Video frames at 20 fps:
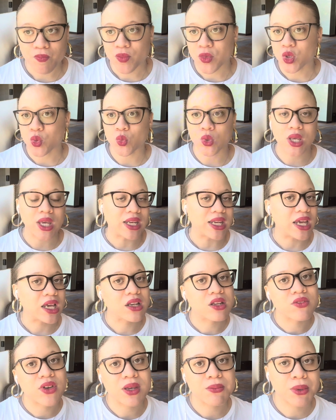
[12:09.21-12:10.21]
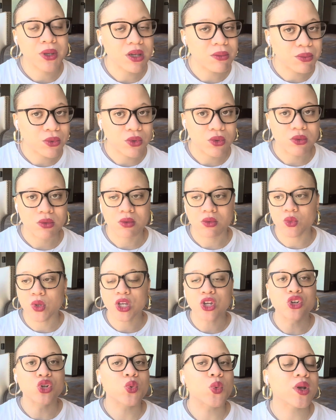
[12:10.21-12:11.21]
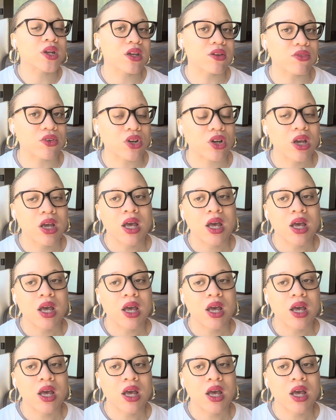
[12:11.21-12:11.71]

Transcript: we can elevate people, we can do whatever.